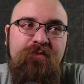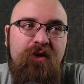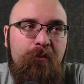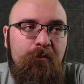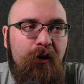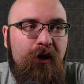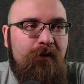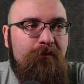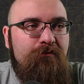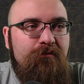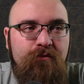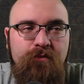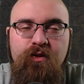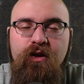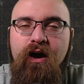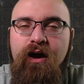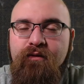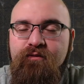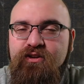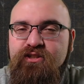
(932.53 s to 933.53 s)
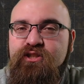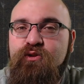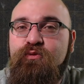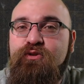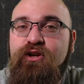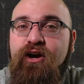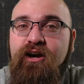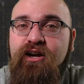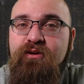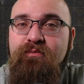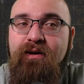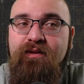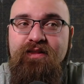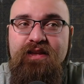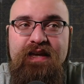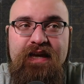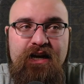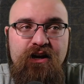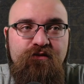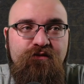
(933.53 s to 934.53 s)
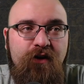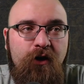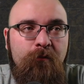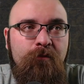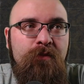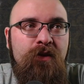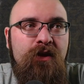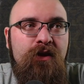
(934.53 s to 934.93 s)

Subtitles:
but obviously we're talking about the NFL.